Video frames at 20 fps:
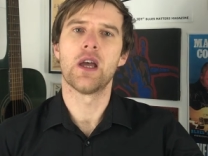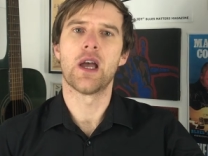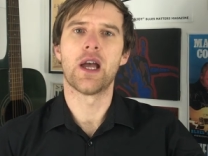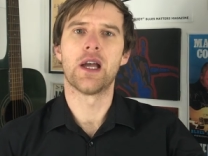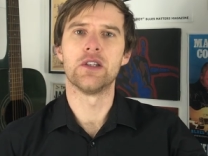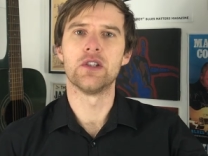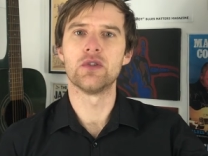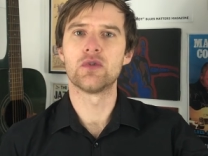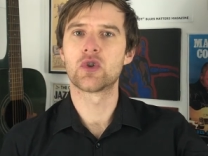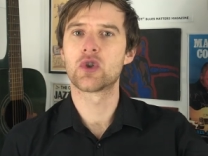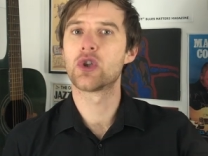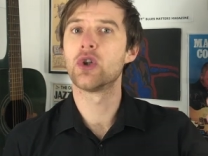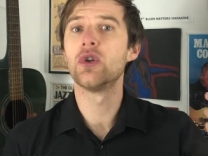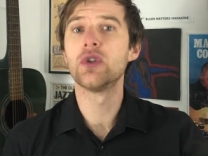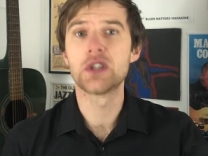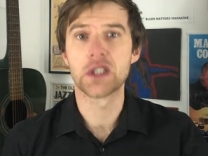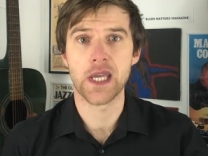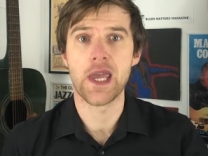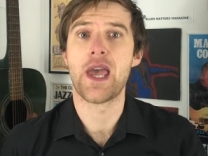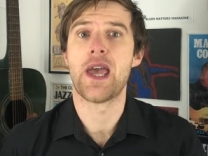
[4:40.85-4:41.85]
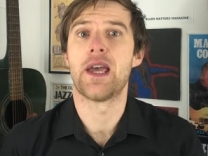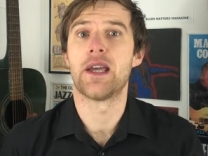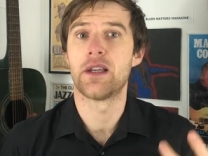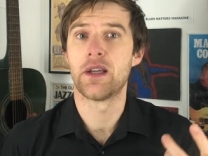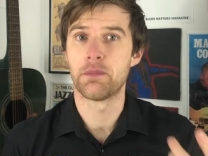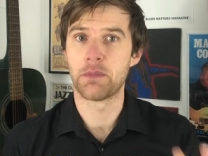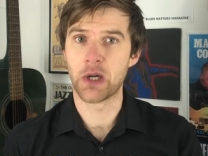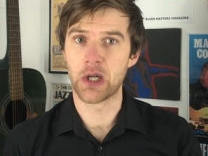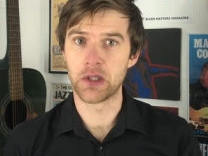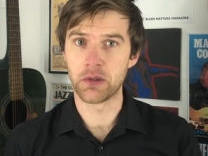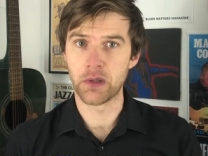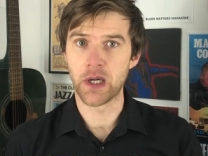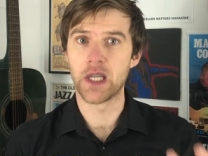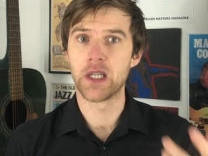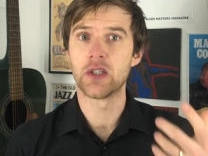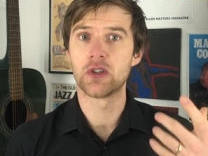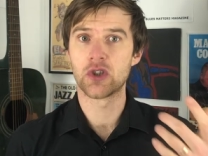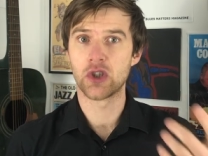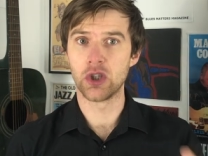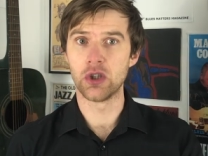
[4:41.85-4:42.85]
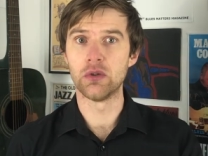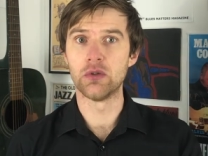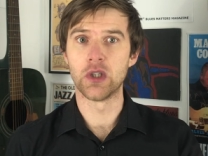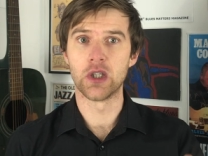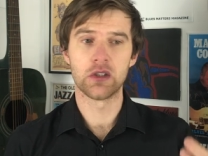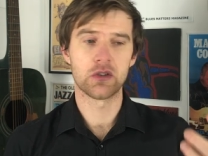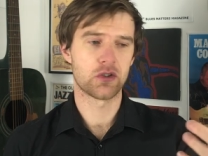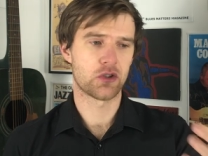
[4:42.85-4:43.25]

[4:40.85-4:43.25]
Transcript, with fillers: and you should get, by the way, a tuner,